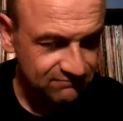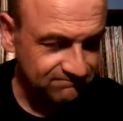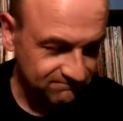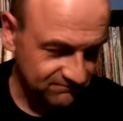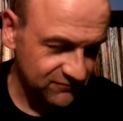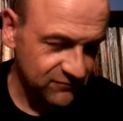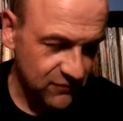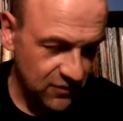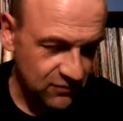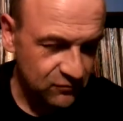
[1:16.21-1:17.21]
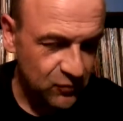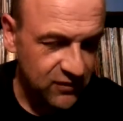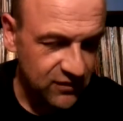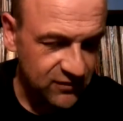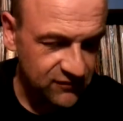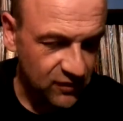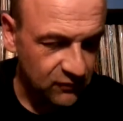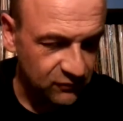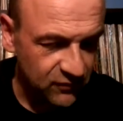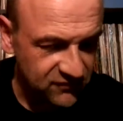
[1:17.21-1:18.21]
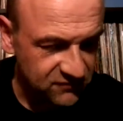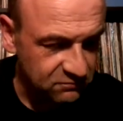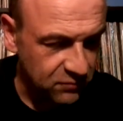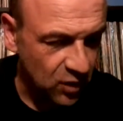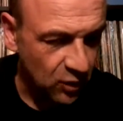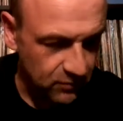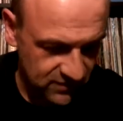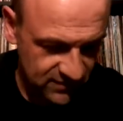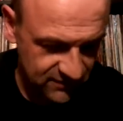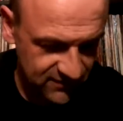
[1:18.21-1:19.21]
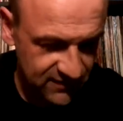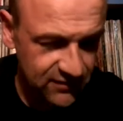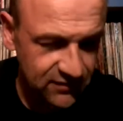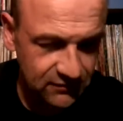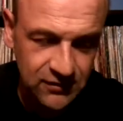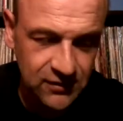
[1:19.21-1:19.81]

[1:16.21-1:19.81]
we're going to start off with some pop, I think.